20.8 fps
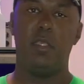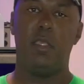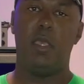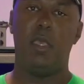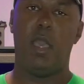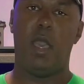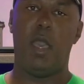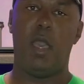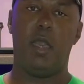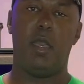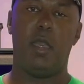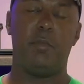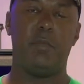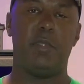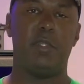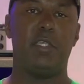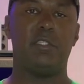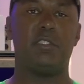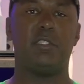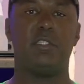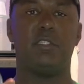And
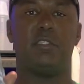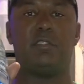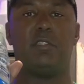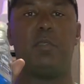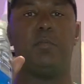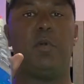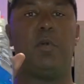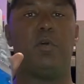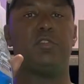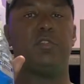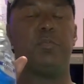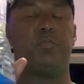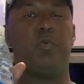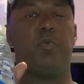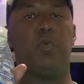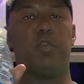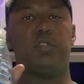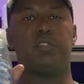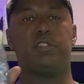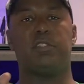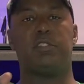this is the most
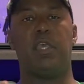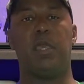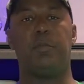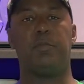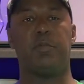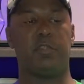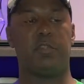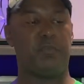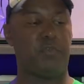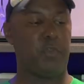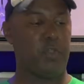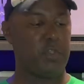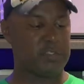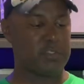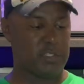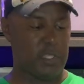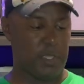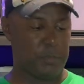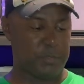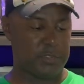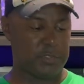important step. But the first
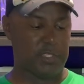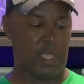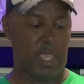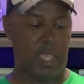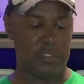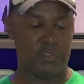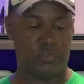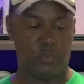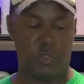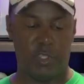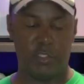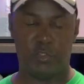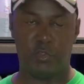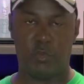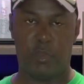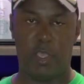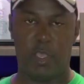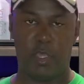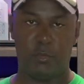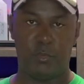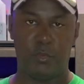step is hydrate your
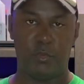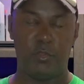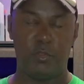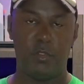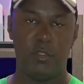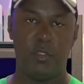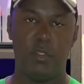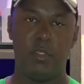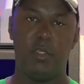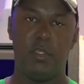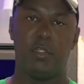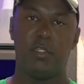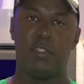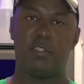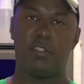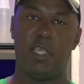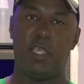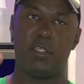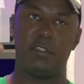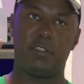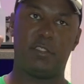animal. The
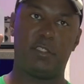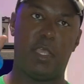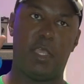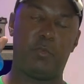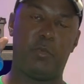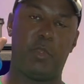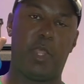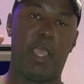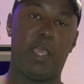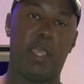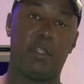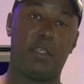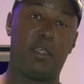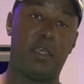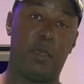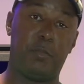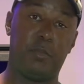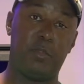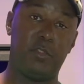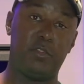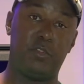second step would add a
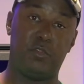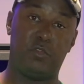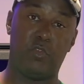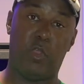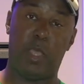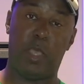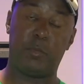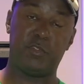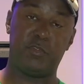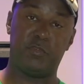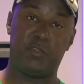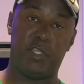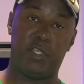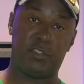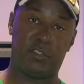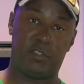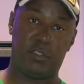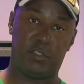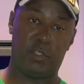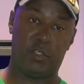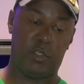couple of drops of dish
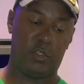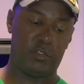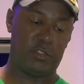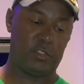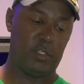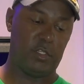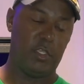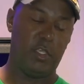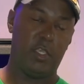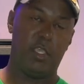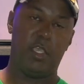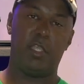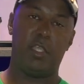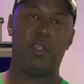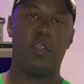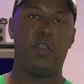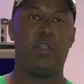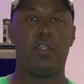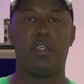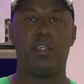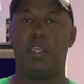detergent in
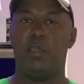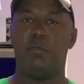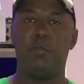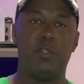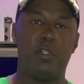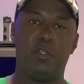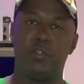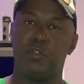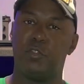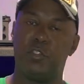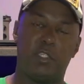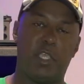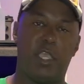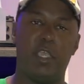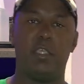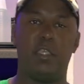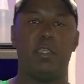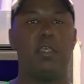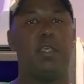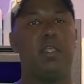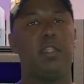there and give them a little shake.